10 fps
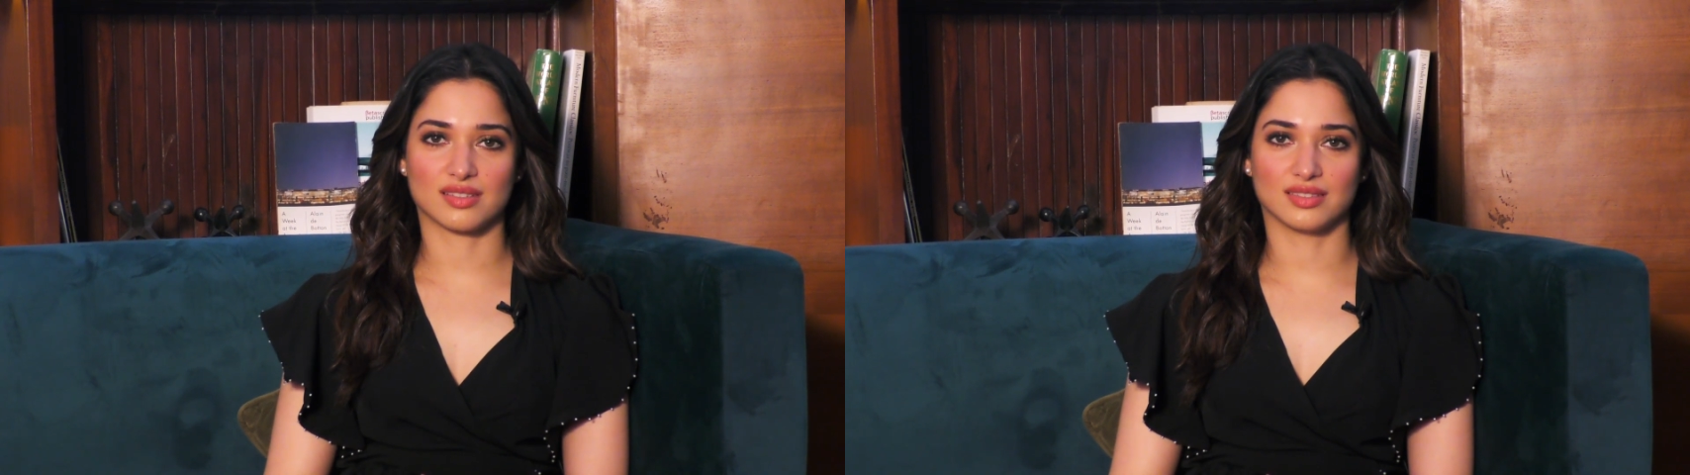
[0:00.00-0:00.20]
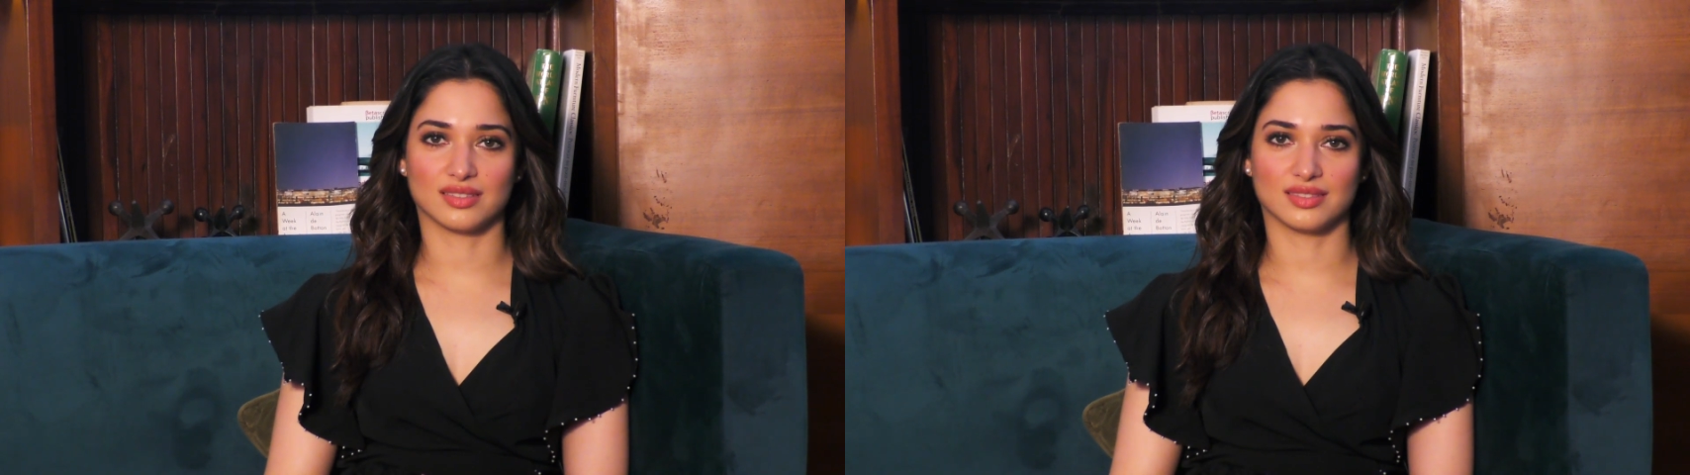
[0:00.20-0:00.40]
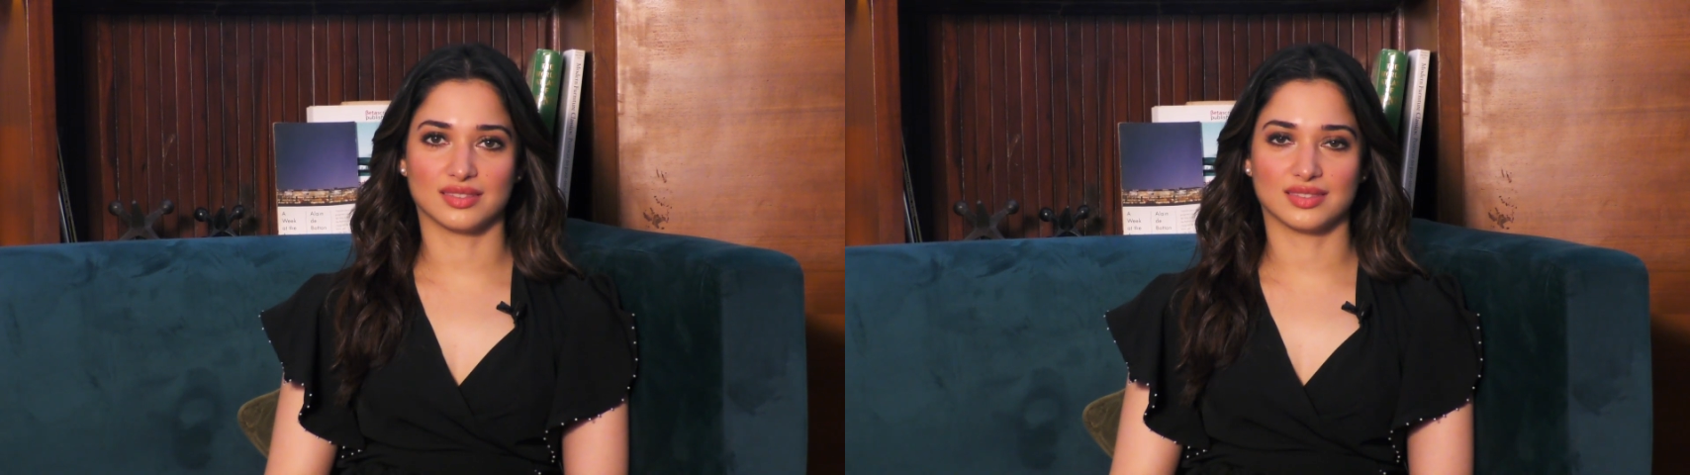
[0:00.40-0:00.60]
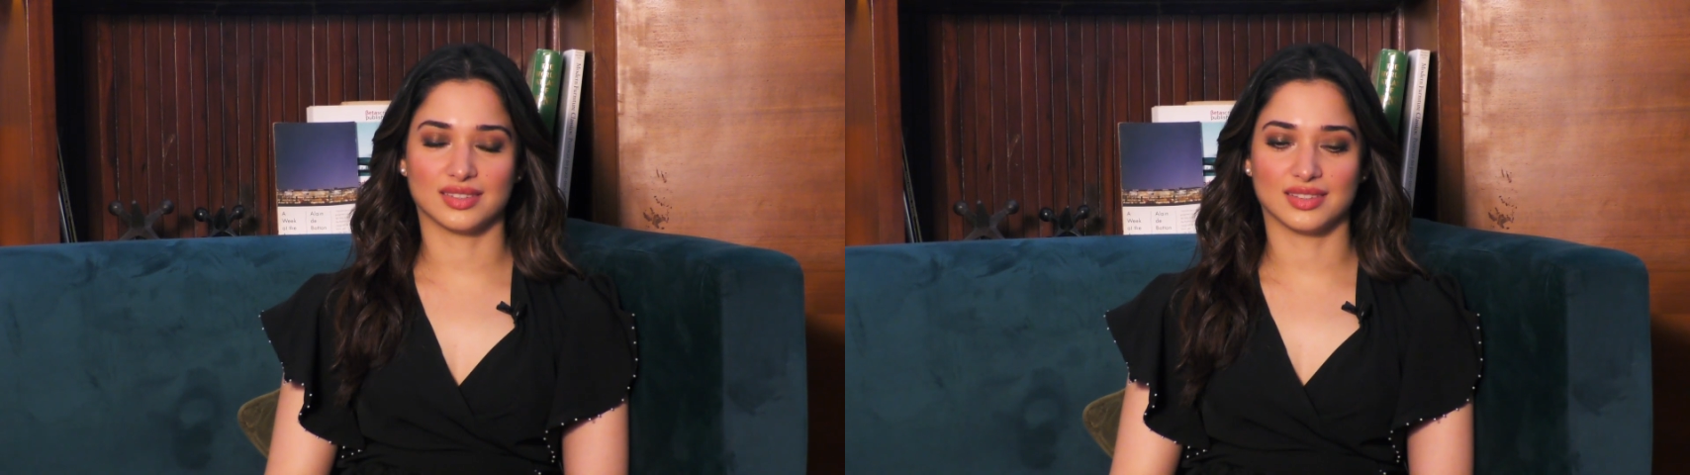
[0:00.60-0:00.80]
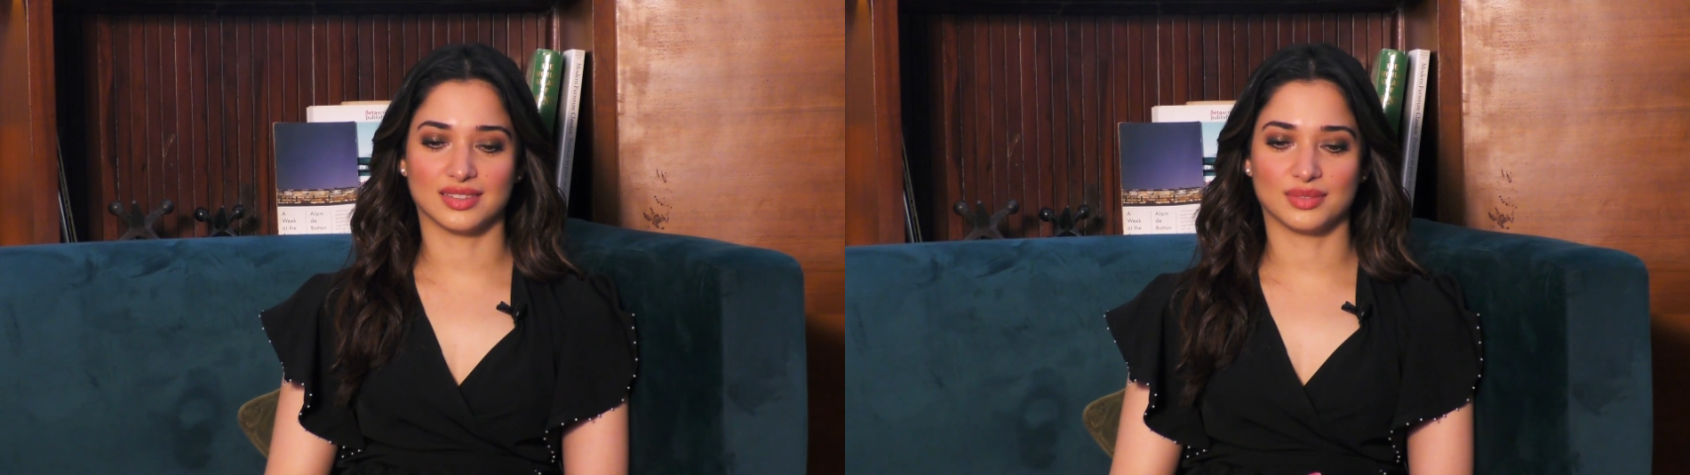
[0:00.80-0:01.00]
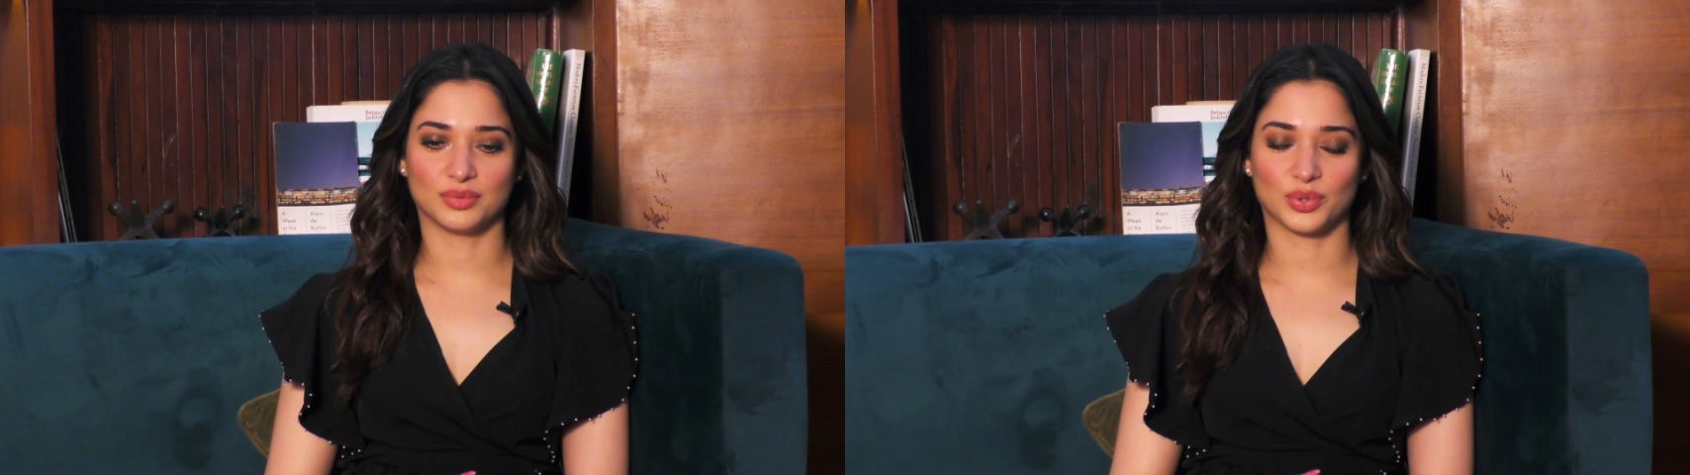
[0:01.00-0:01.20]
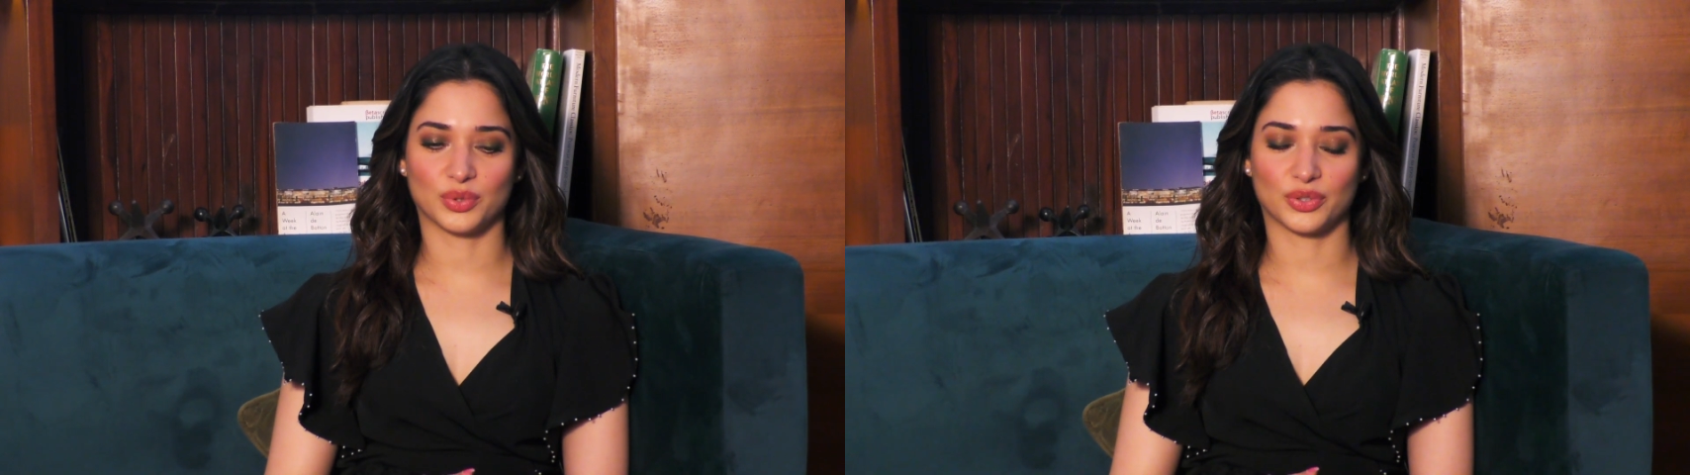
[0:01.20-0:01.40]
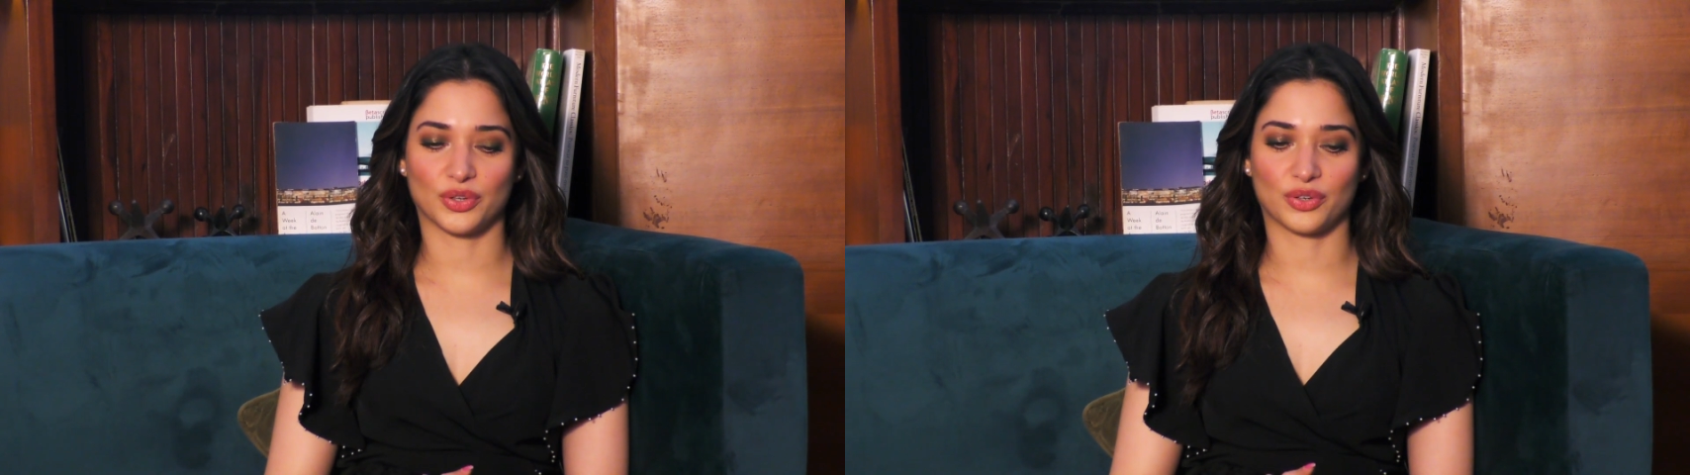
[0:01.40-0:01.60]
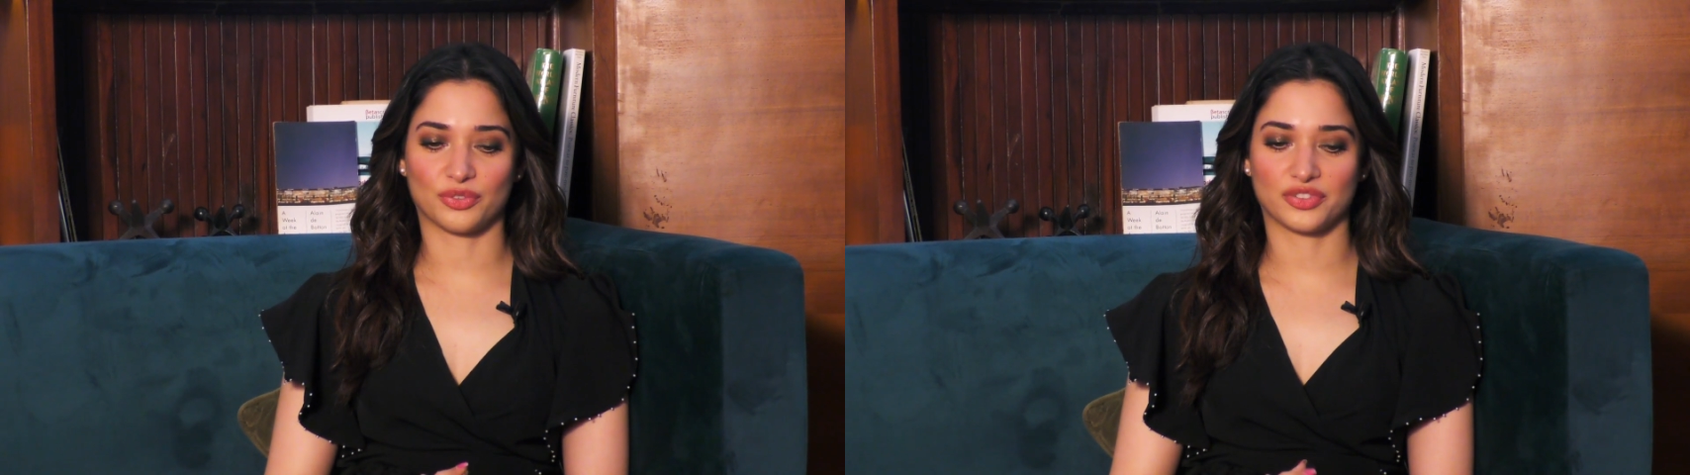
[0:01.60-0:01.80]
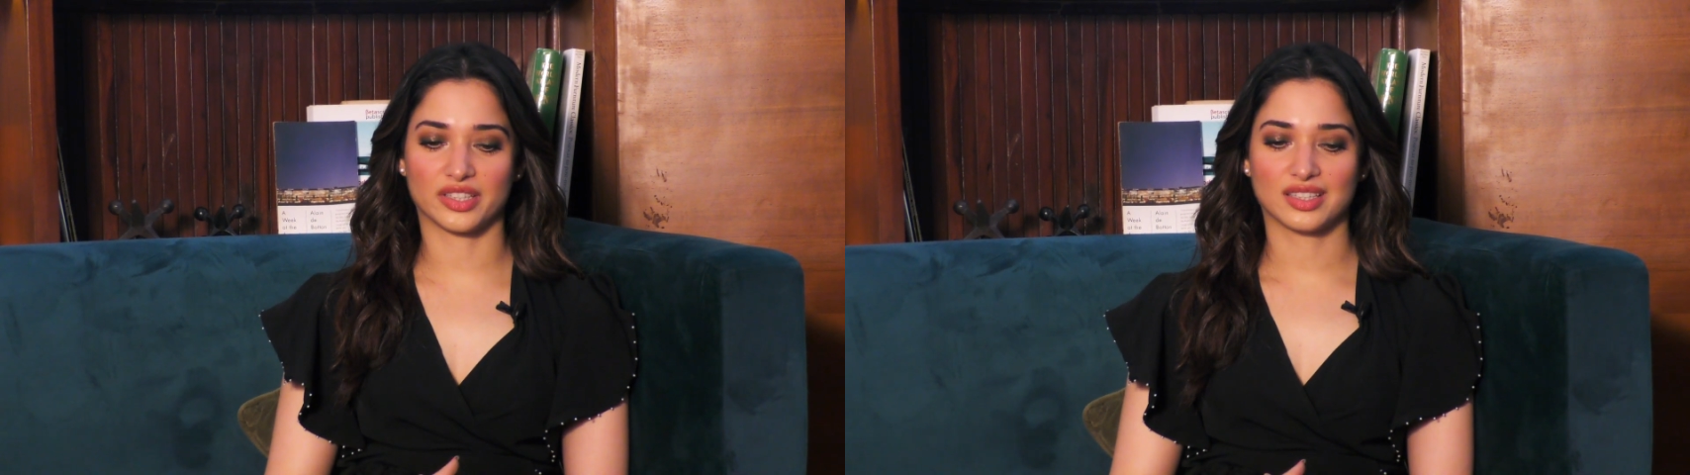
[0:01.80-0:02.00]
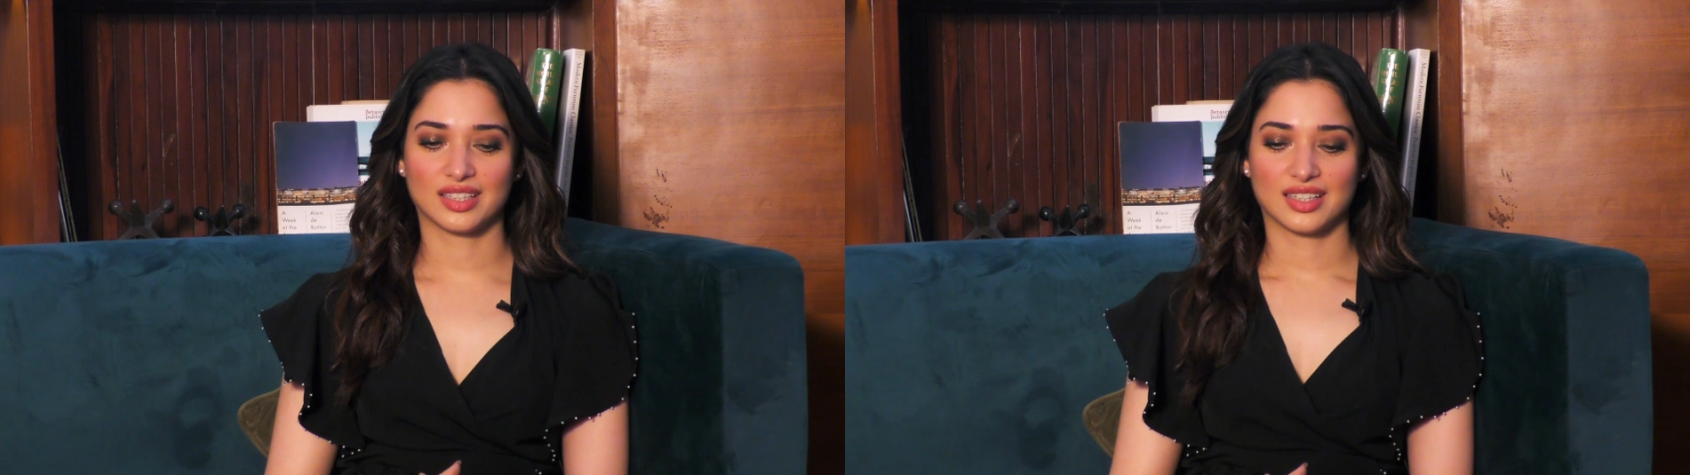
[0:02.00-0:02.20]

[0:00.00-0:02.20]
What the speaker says: choreography